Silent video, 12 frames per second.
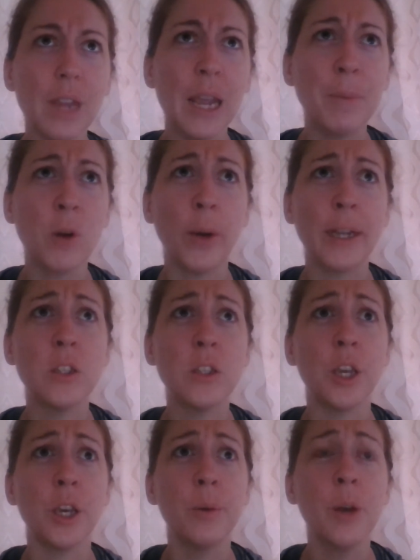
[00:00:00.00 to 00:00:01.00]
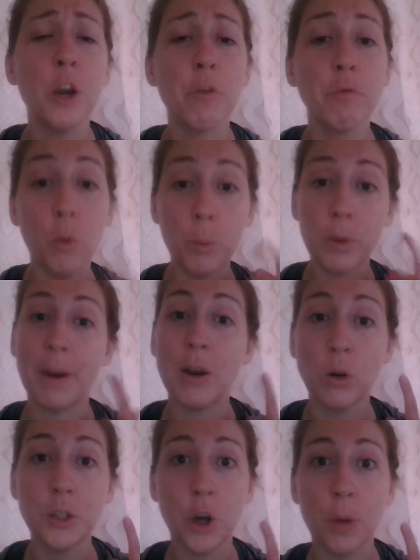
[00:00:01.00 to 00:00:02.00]
I'm going to run with my
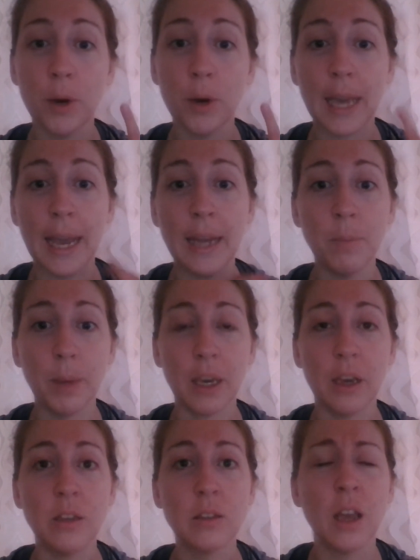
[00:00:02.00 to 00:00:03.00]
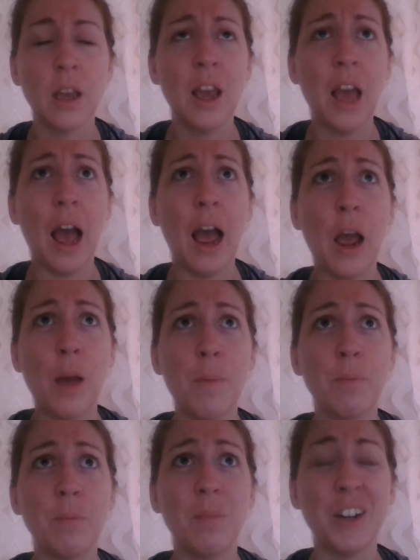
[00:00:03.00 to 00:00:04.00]
audiobook in because
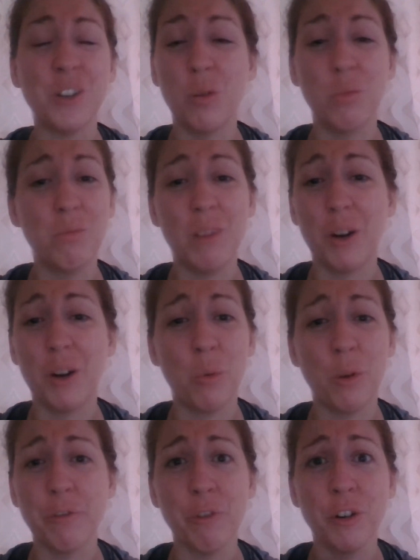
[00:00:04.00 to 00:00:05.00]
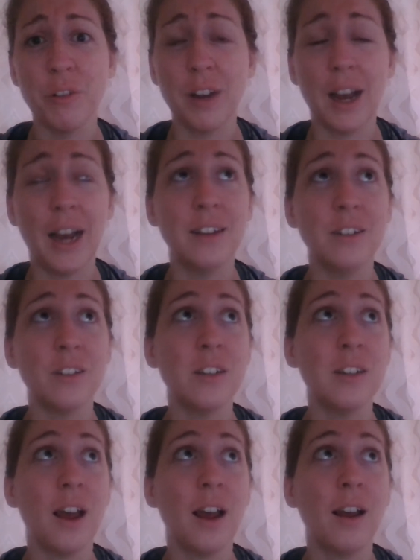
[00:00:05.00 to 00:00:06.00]
I don't want to run, and
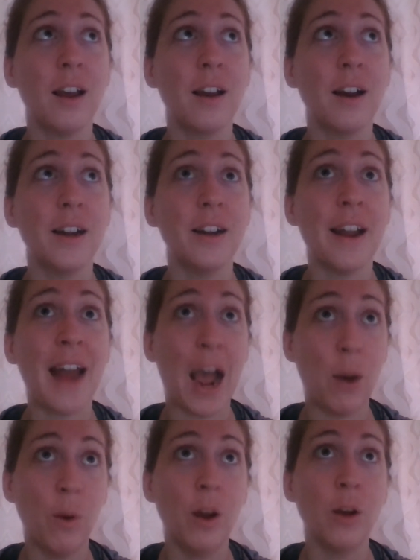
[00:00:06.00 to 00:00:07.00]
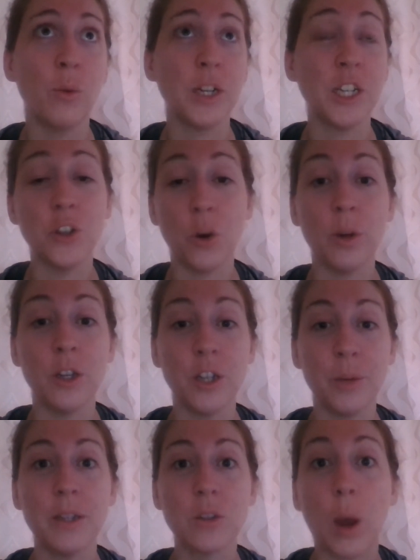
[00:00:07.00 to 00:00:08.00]
an hour when you don't want to
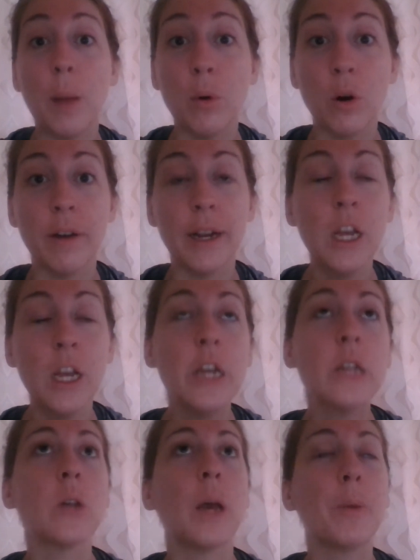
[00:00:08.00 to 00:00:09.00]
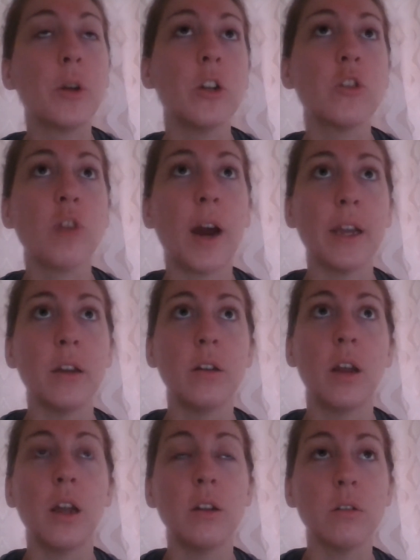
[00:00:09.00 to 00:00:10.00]
do it is quite boring. So I'm going to try
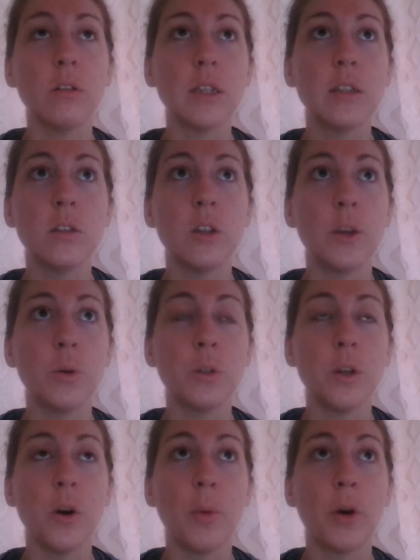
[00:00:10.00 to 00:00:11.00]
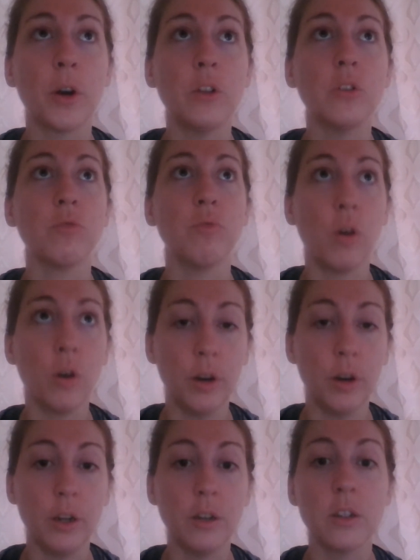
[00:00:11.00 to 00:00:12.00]
and listen to the audiobook and just
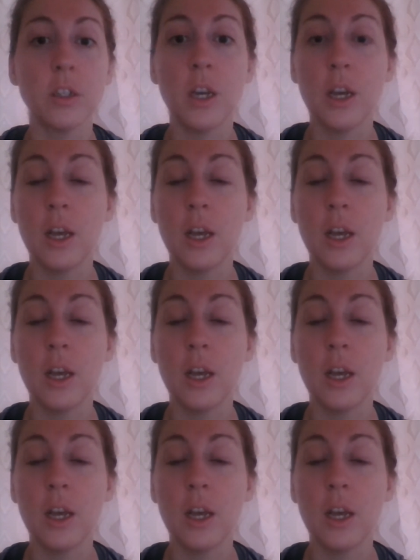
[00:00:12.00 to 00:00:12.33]
run and